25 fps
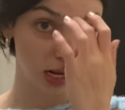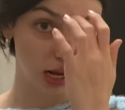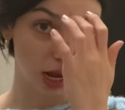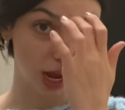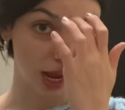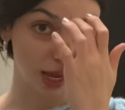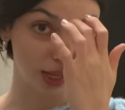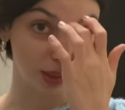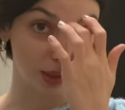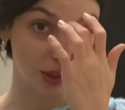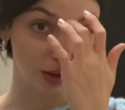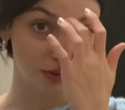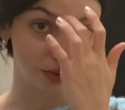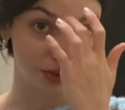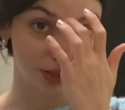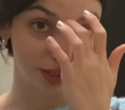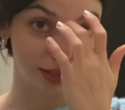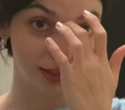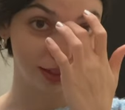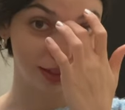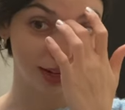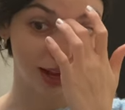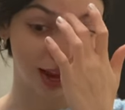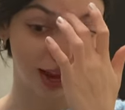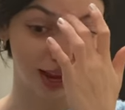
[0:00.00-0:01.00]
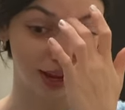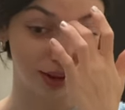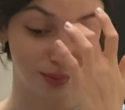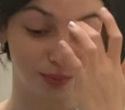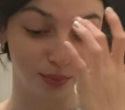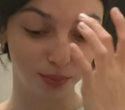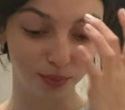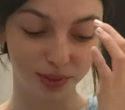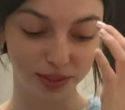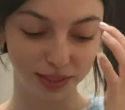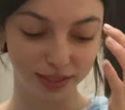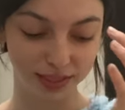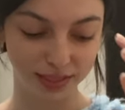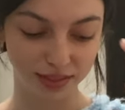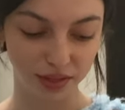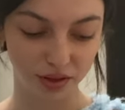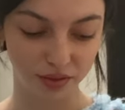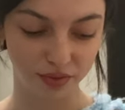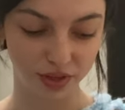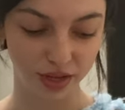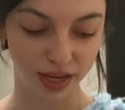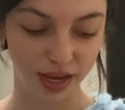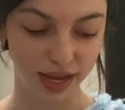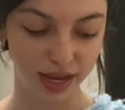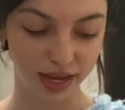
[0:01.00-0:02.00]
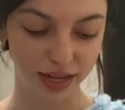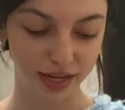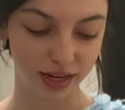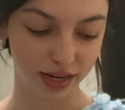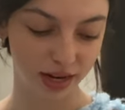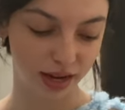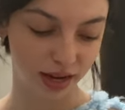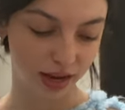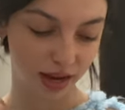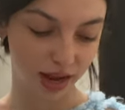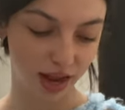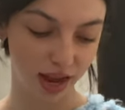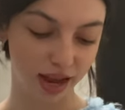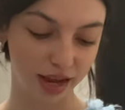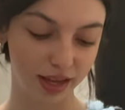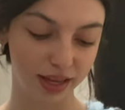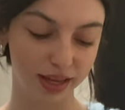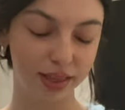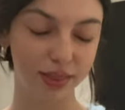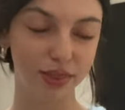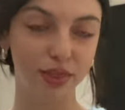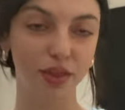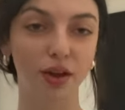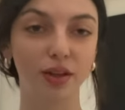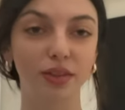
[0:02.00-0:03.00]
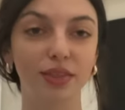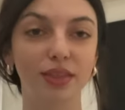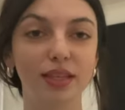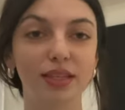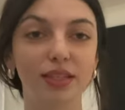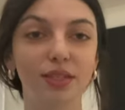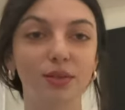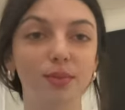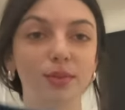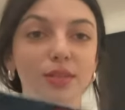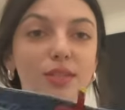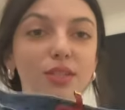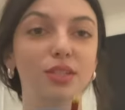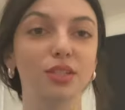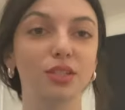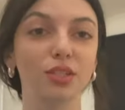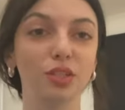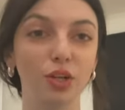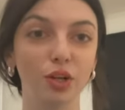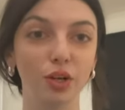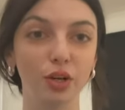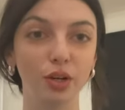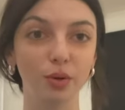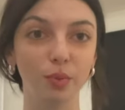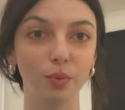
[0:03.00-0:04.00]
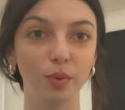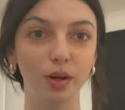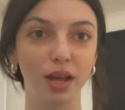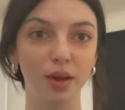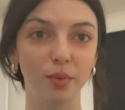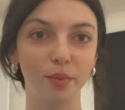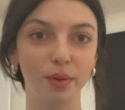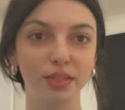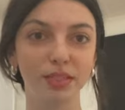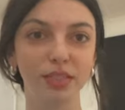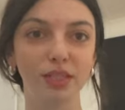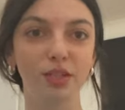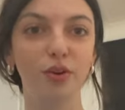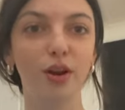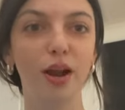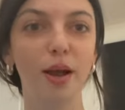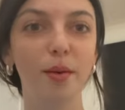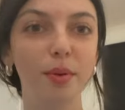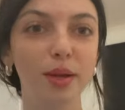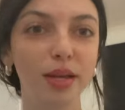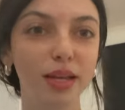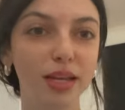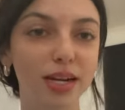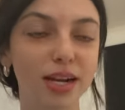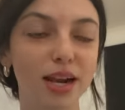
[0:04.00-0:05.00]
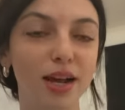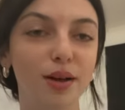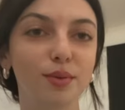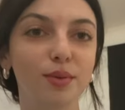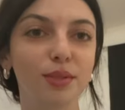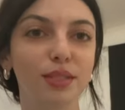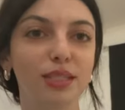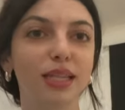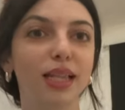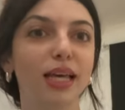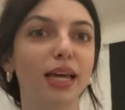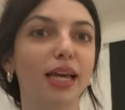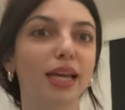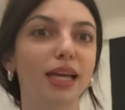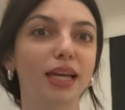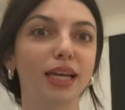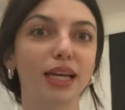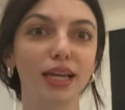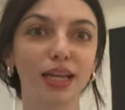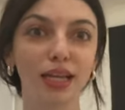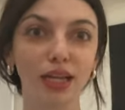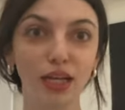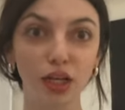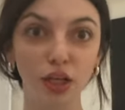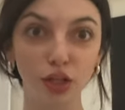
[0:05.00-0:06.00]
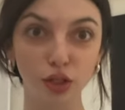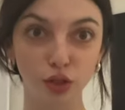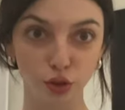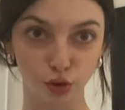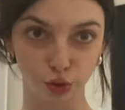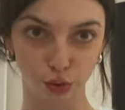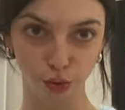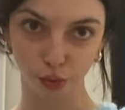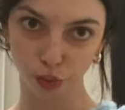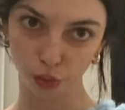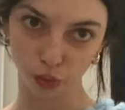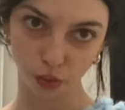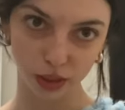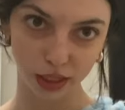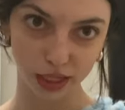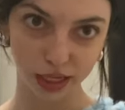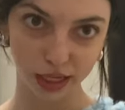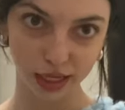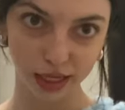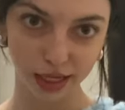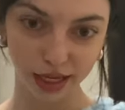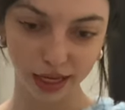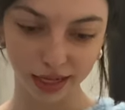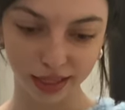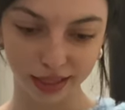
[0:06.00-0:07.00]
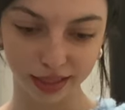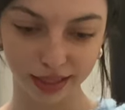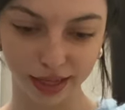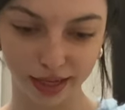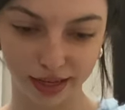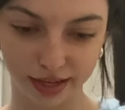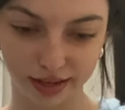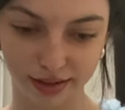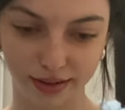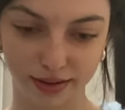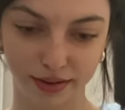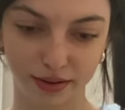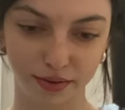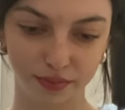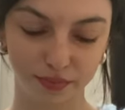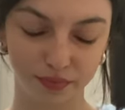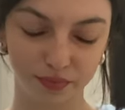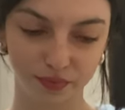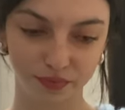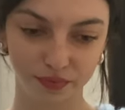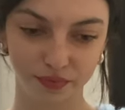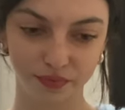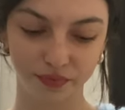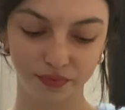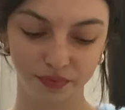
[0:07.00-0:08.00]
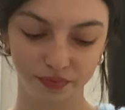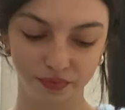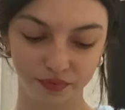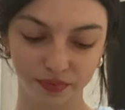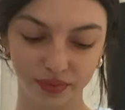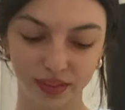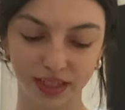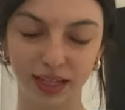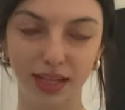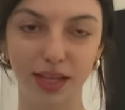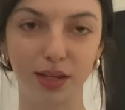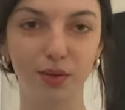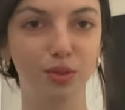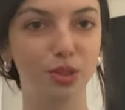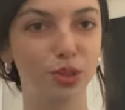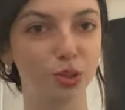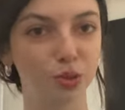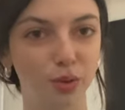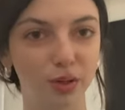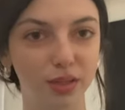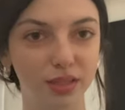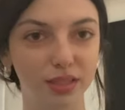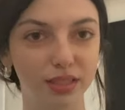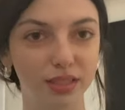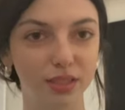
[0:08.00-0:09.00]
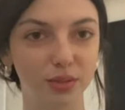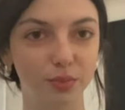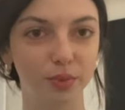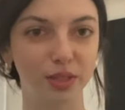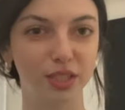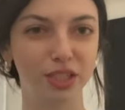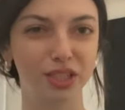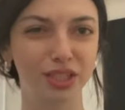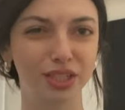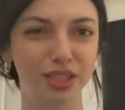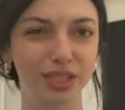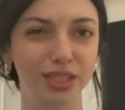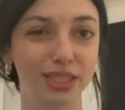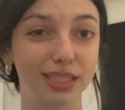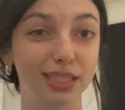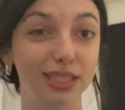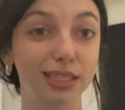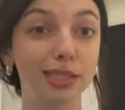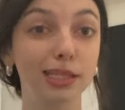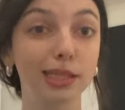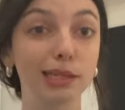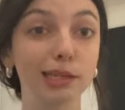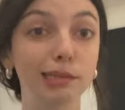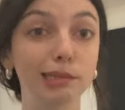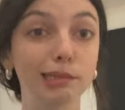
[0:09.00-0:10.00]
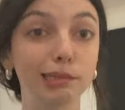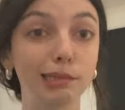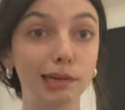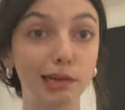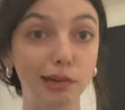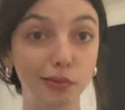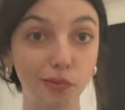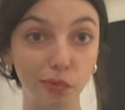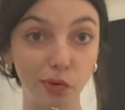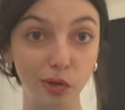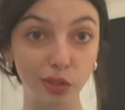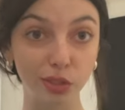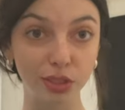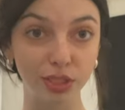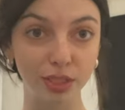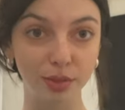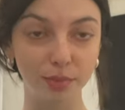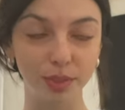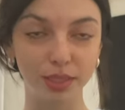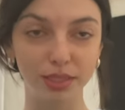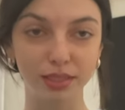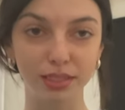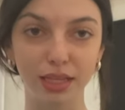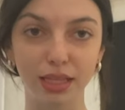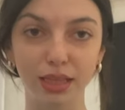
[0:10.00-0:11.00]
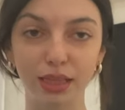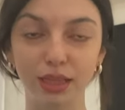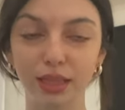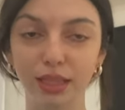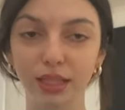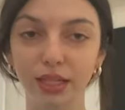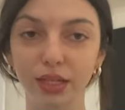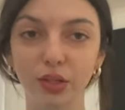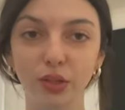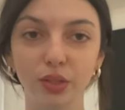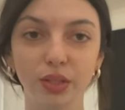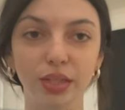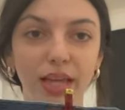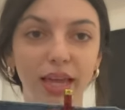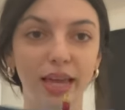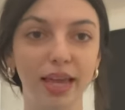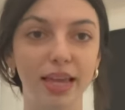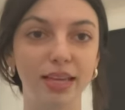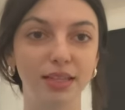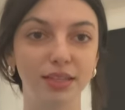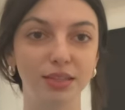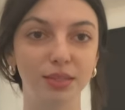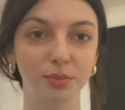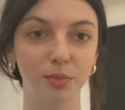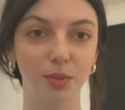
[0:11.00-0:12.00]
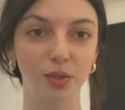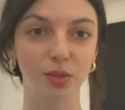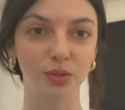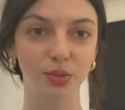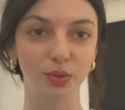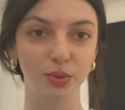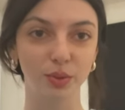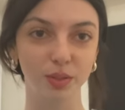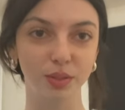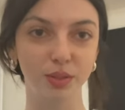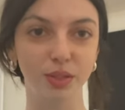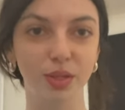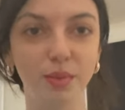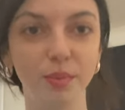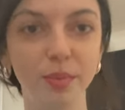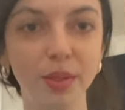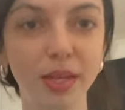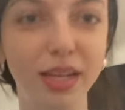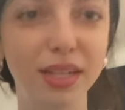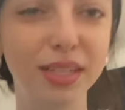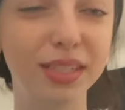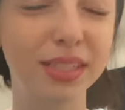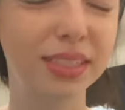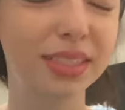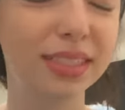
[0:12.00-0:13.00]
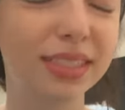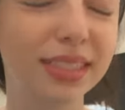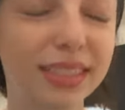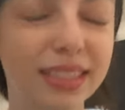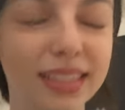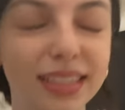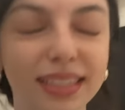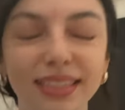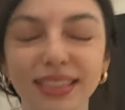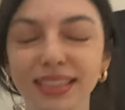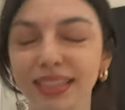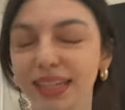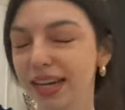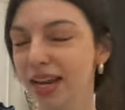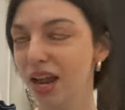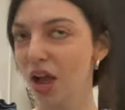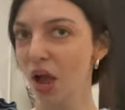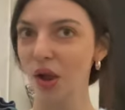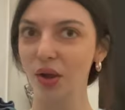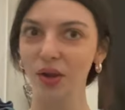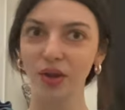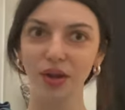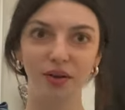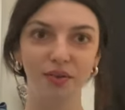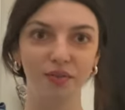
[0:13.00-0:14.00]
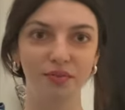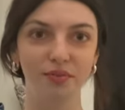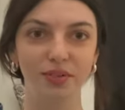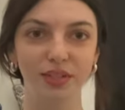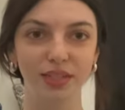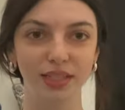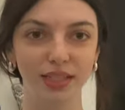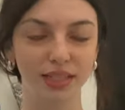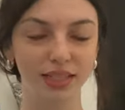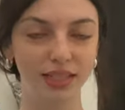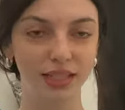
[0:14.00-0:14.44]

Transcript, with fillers: I love it. I really love it. And I thought this was a skirt when I went to grab it and I was like drooling and then it was shorts, which is unfortunate because I literally hate small shorts on me. I just not comfy.